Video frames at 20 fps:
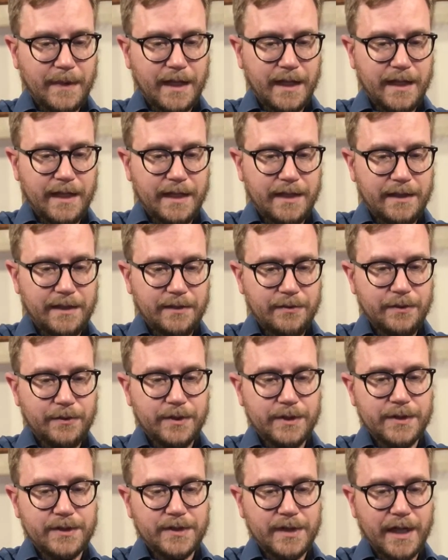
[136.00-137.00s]
and it
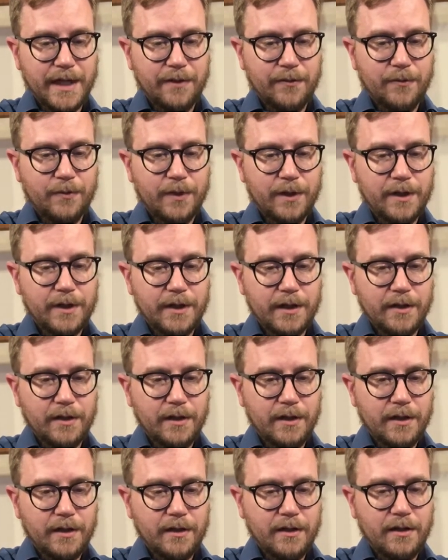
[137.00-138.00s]
was at work
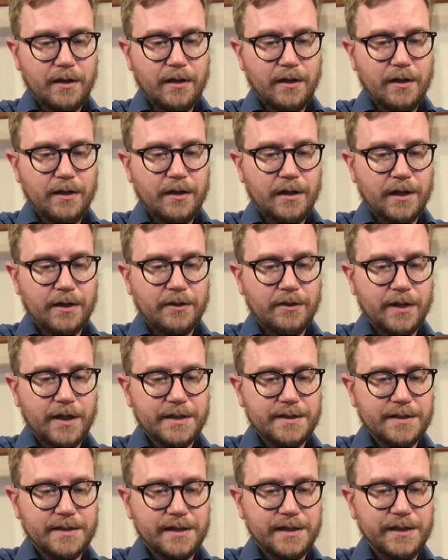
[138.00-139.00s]

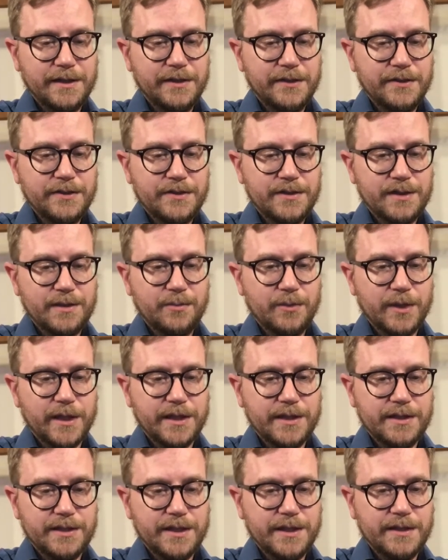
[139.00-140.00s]
across the years to
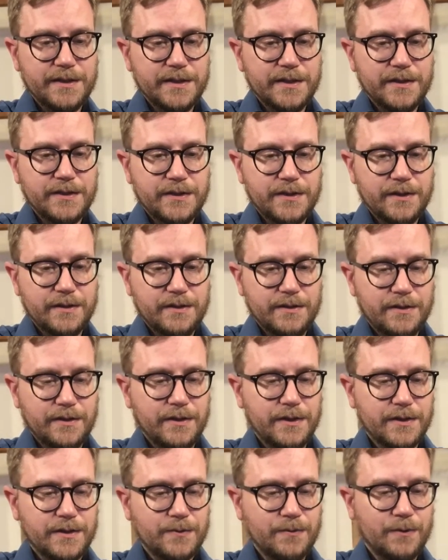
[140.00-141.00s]
bring Jesus to
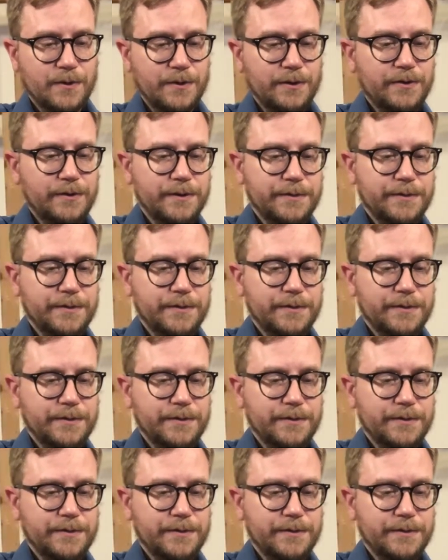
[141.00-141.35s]
this world.